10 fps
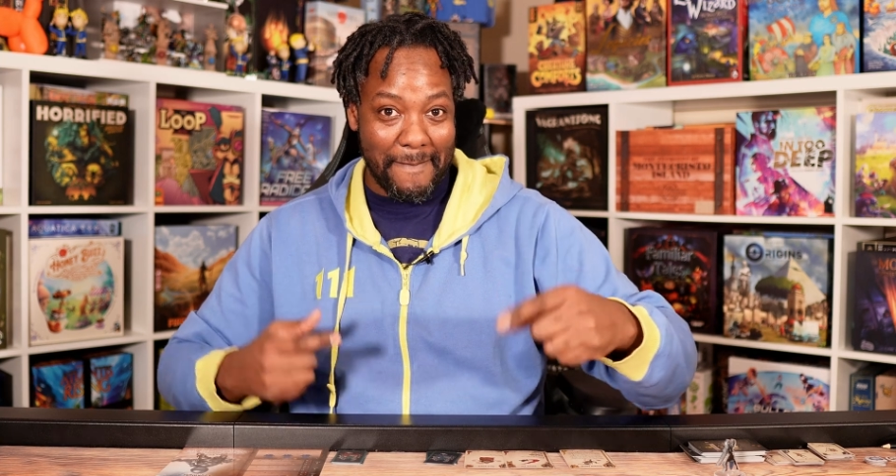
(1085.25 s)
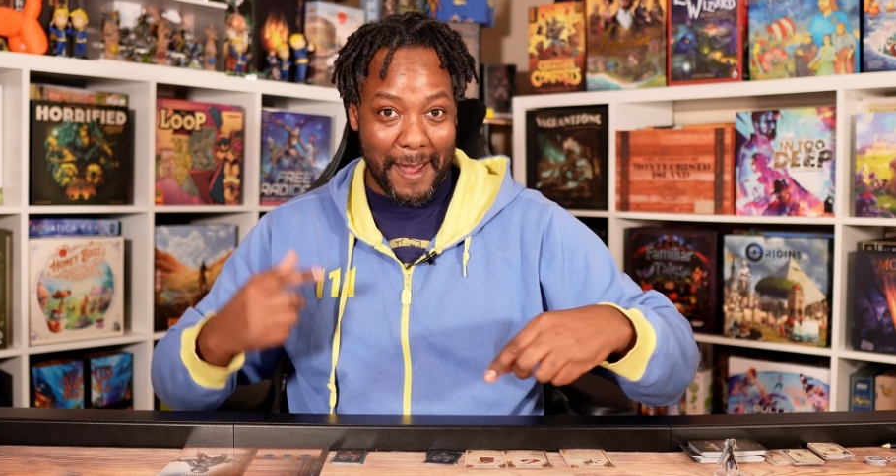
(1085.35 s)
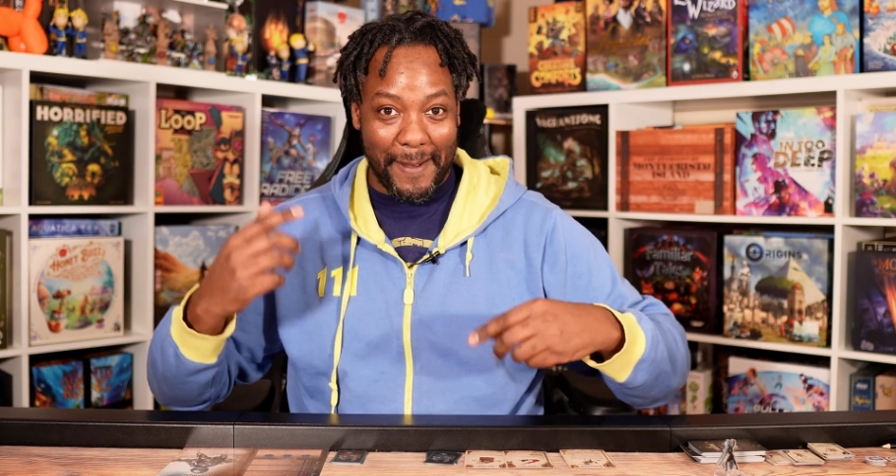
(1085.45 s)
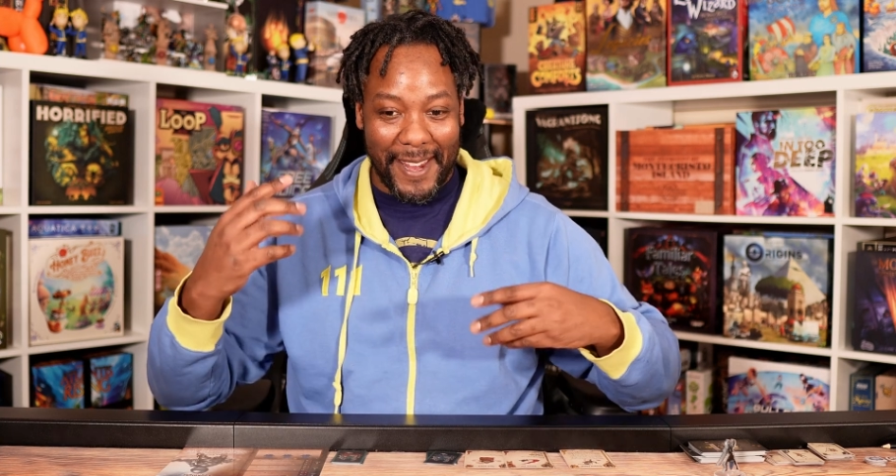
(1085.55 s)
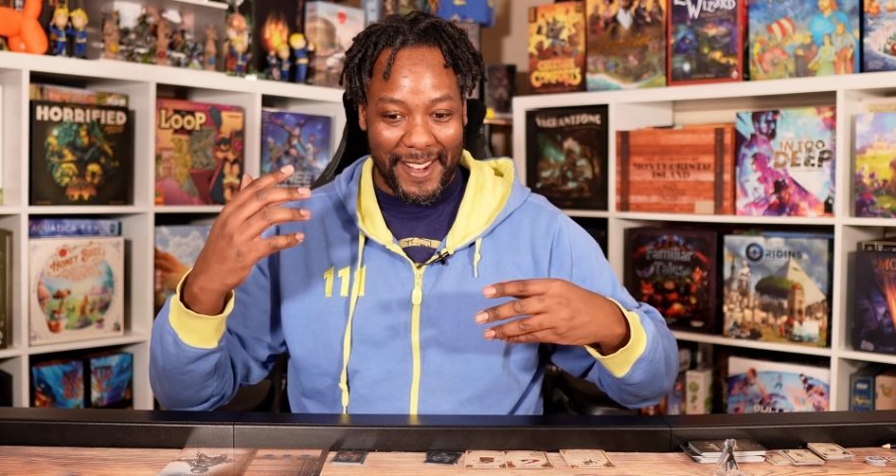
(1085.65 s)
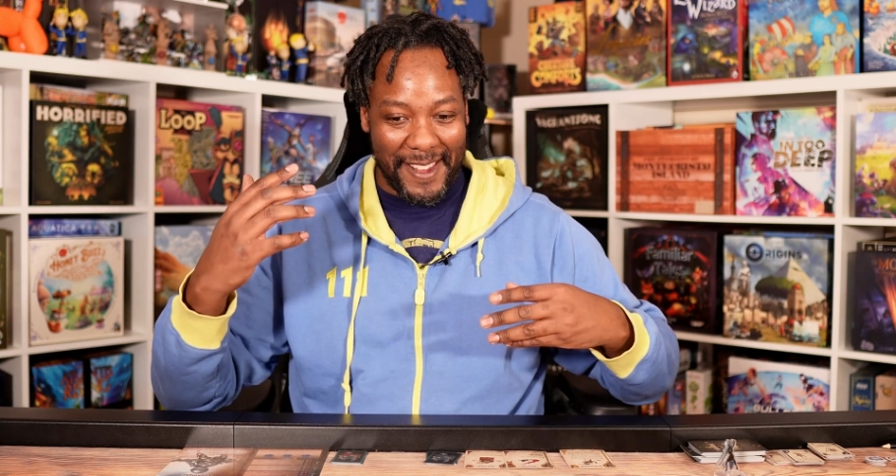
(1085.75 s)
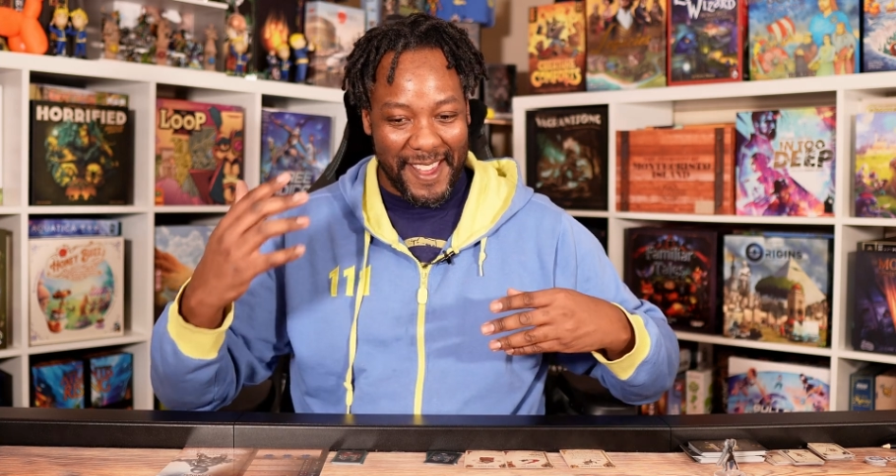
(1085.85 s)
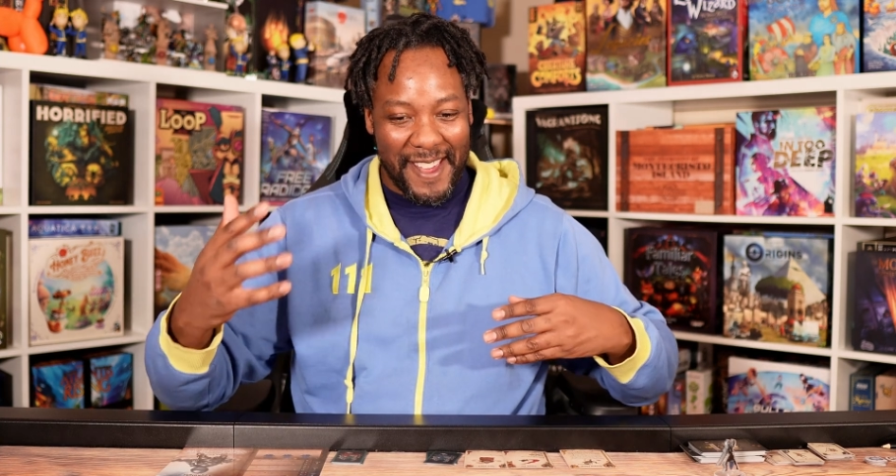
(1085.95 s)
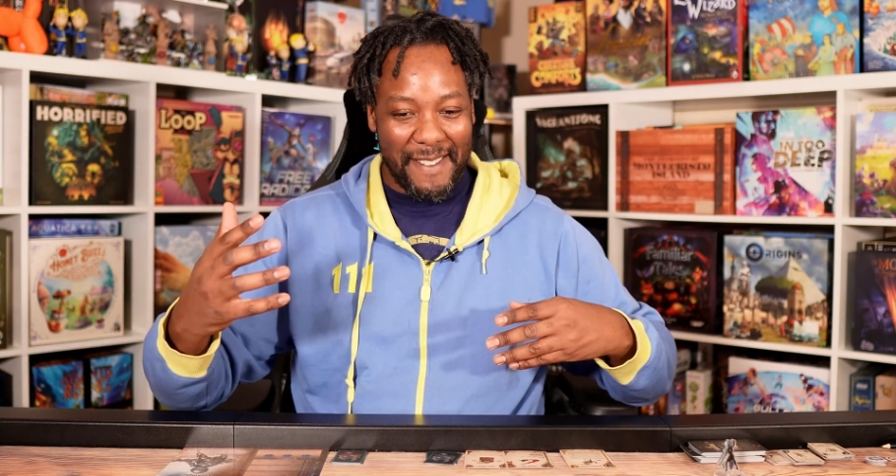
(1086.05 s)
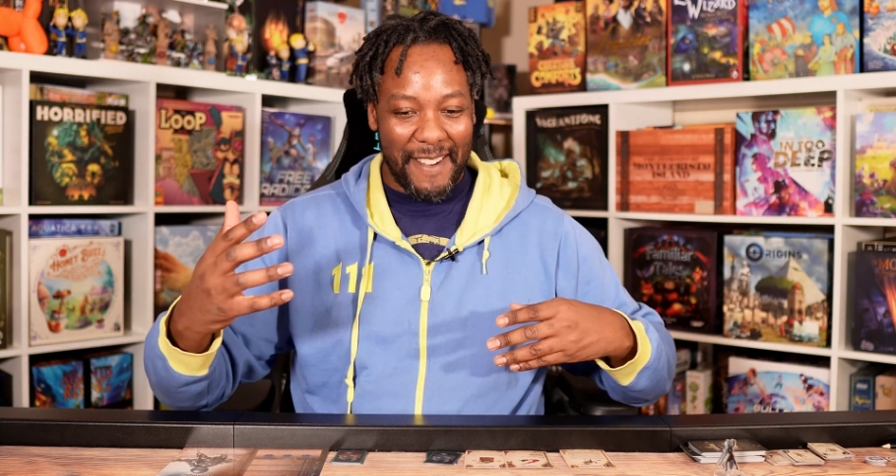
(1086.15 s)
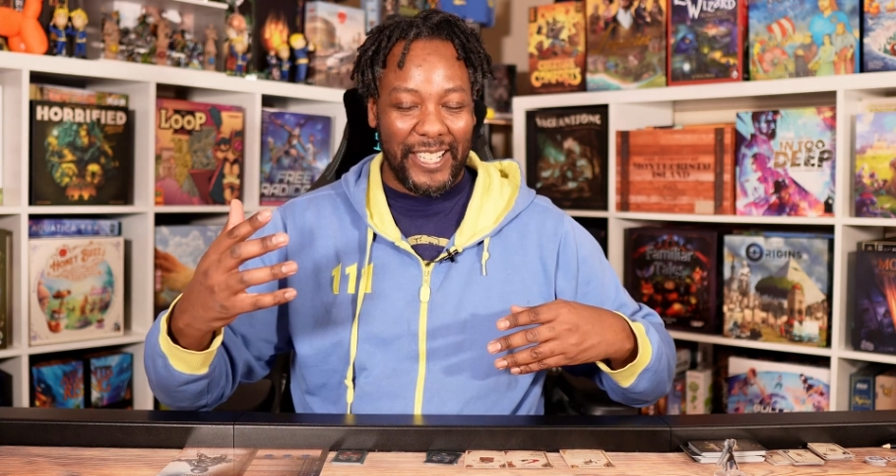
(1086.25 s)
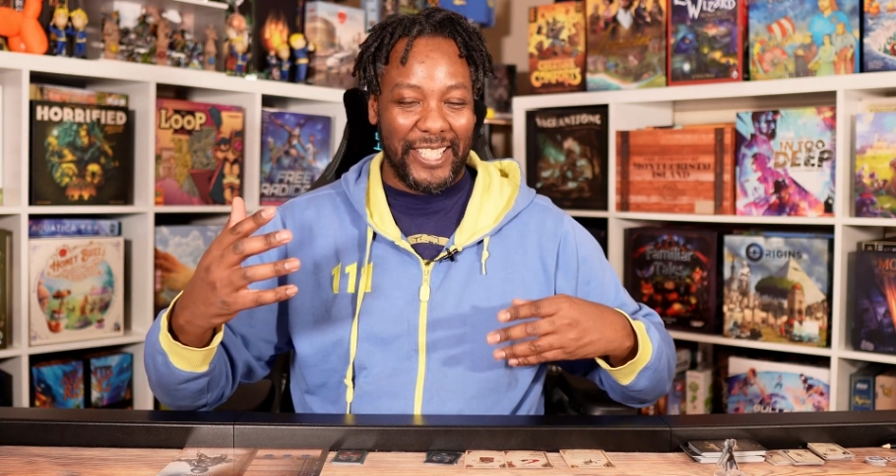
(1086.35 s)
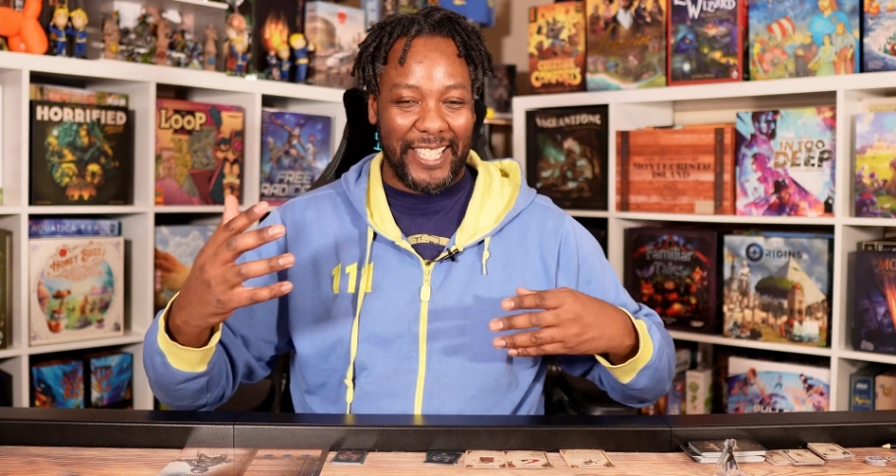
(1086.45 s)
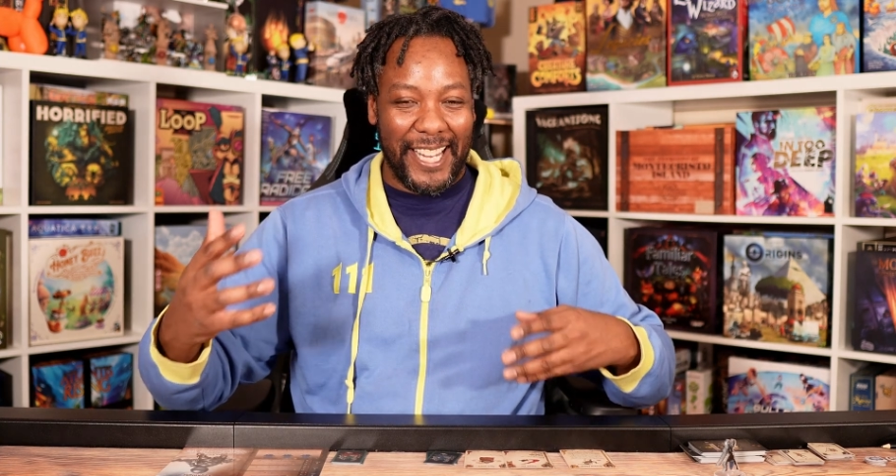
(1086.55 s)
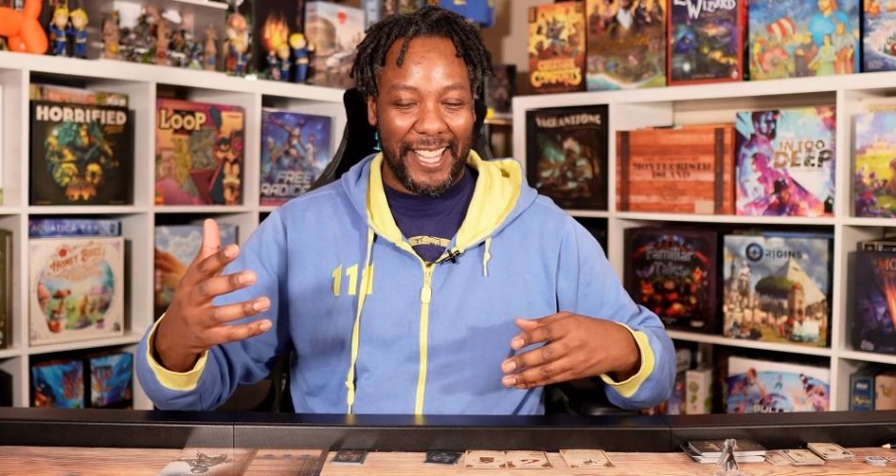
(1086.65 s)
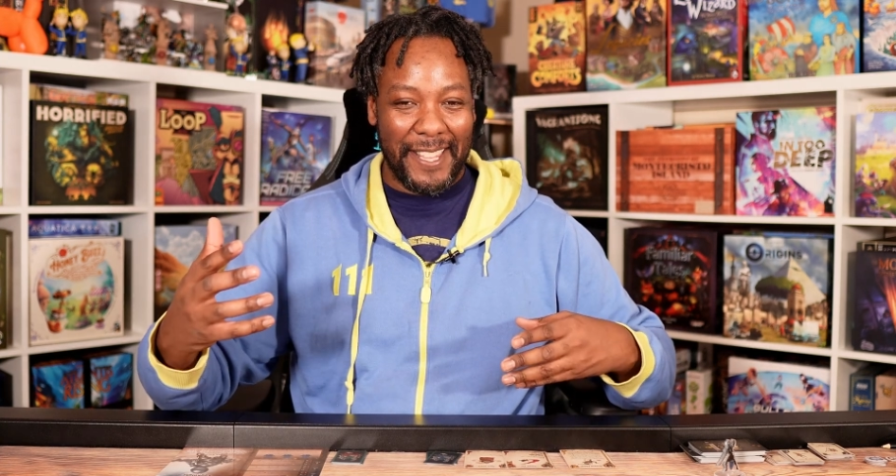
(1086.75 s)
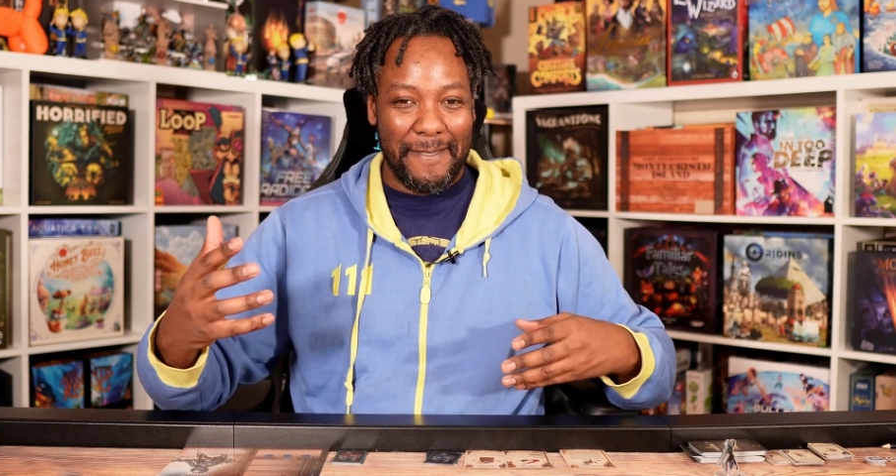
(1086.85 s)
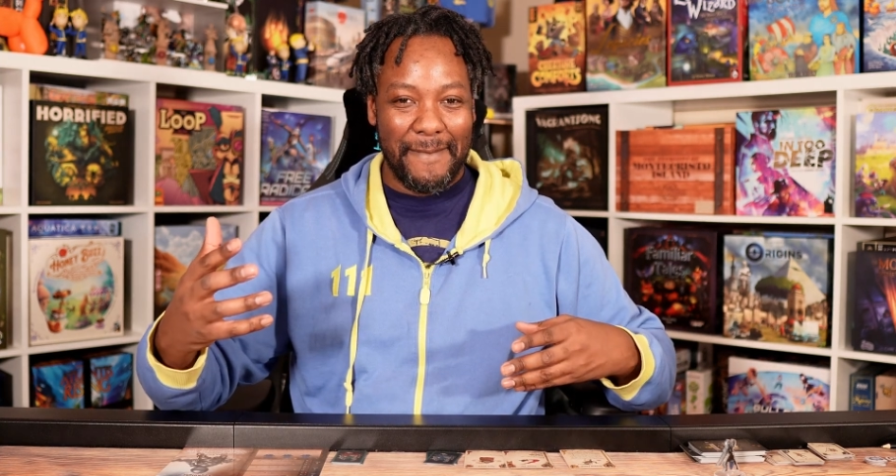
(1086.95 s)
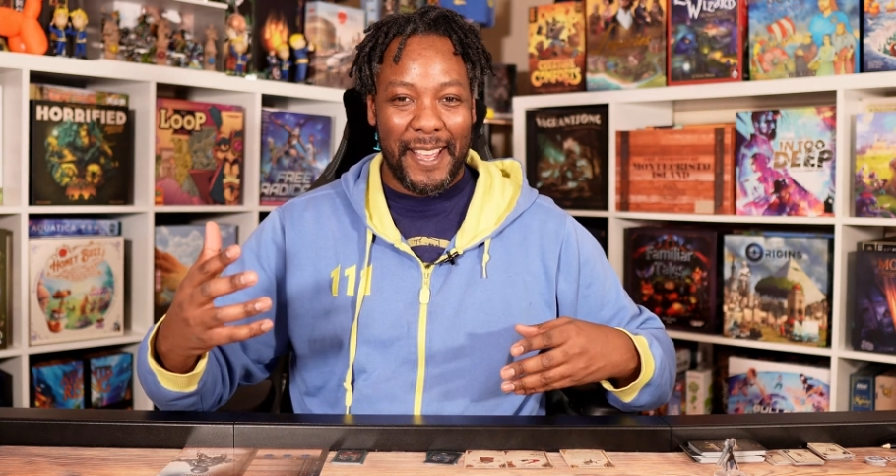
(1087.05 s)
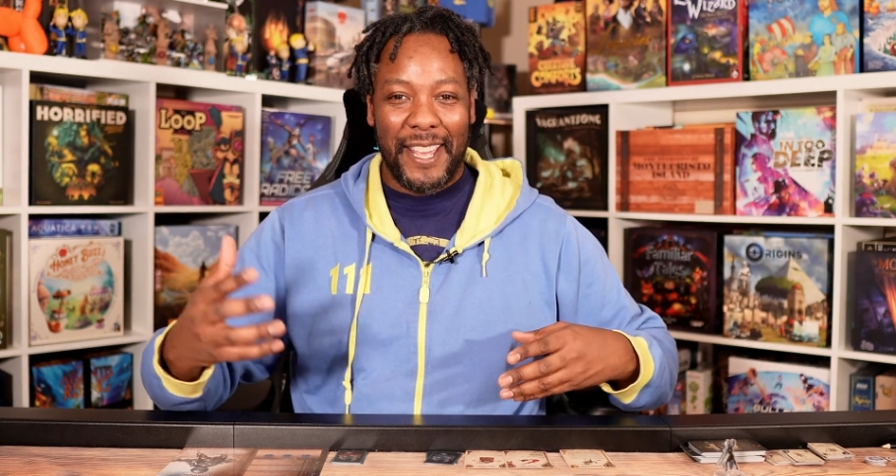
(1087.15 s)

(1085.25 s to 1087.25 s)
maybe just hit them,